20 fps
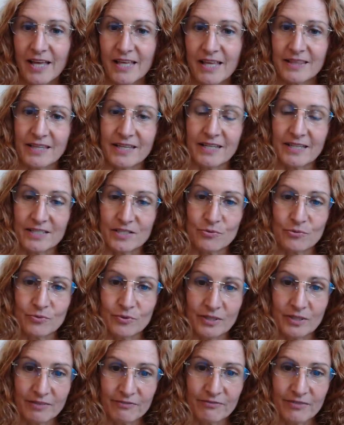that it's
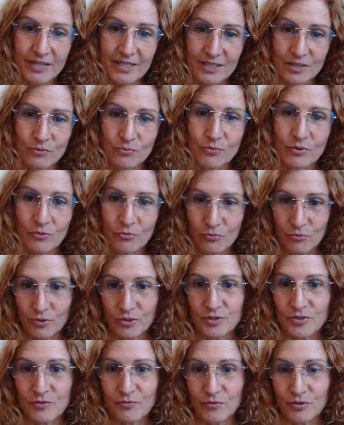really finding what
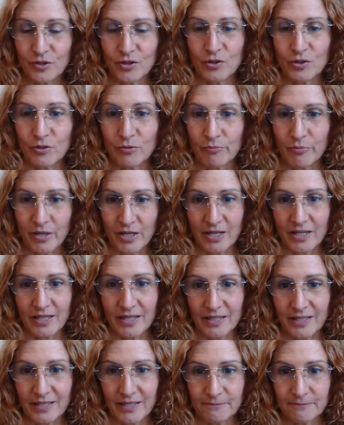works for your body.